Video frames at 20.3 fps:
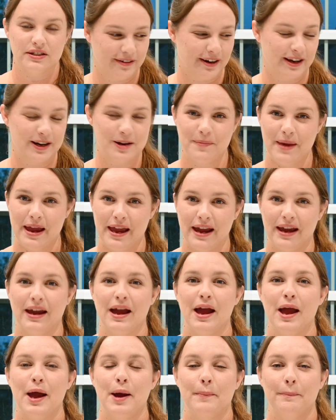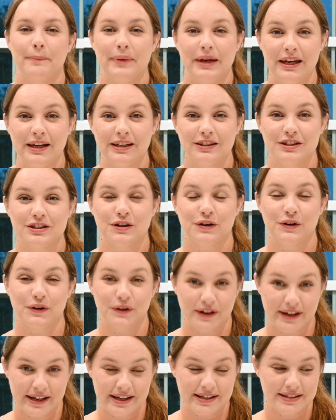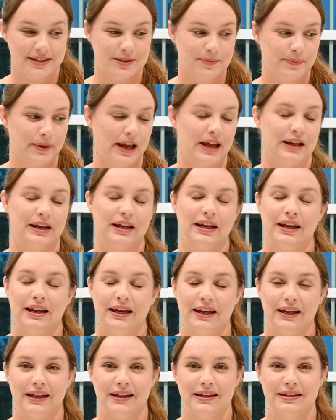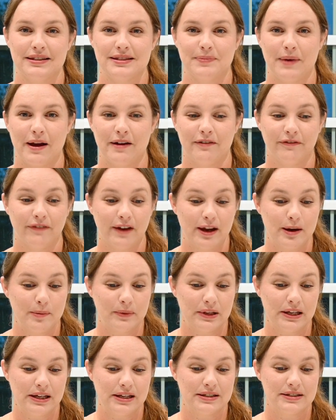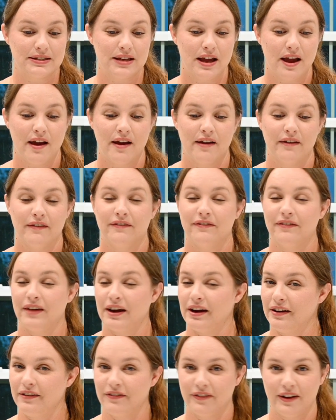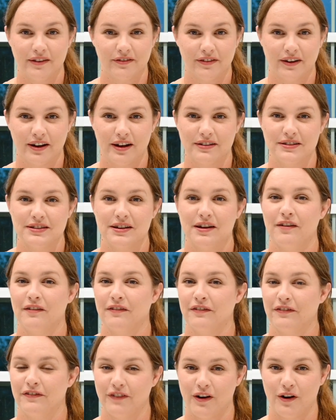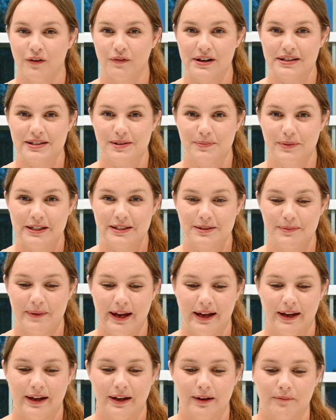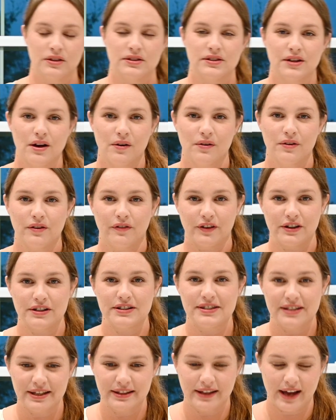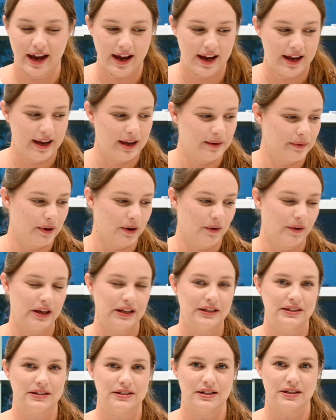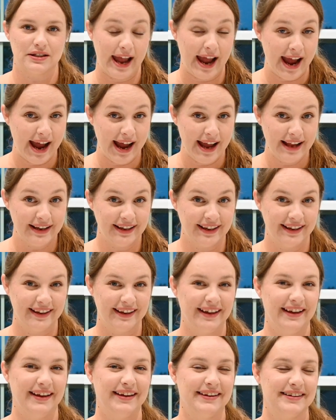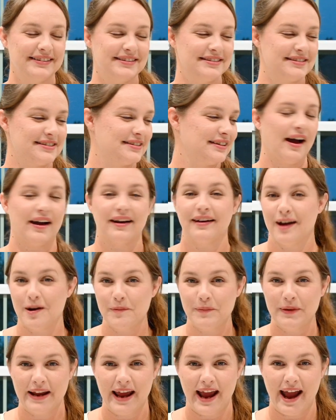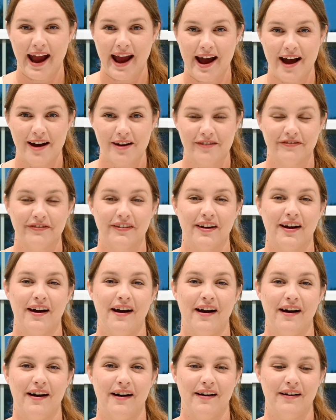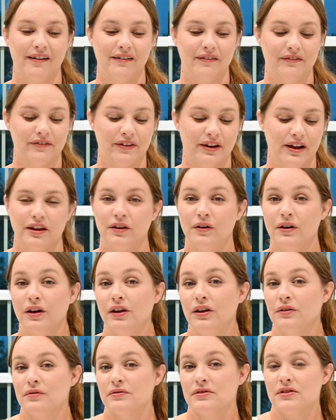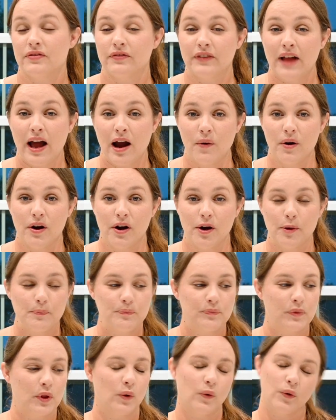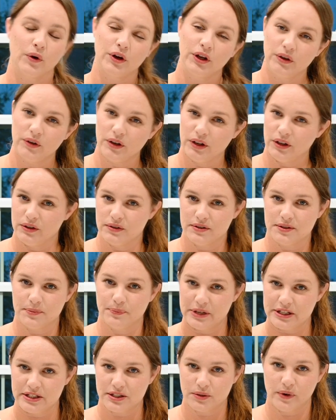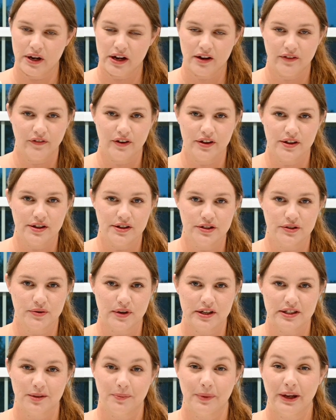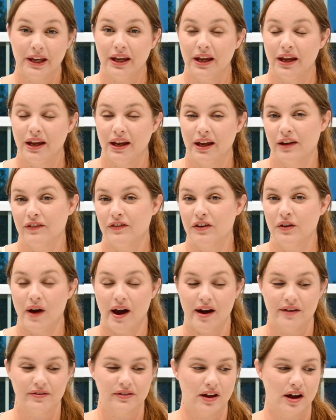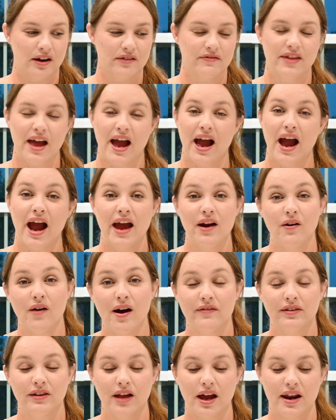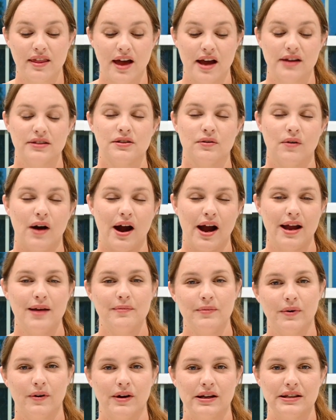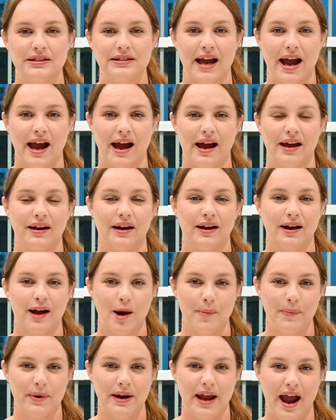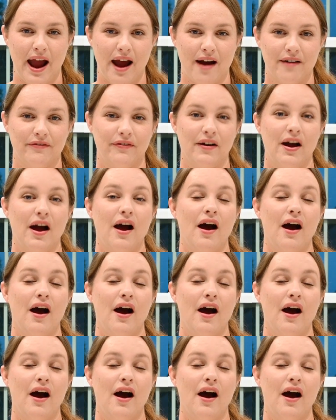We're gonna make peach crisp, and it is my family's very favorite fall recipe to make. So the first thing that I am going to add is a cup and a half of, you can use flour or you can use Bisquick for this recipe if you have a lot of that. I don't have a lot of that, so I am going to add a cup and a half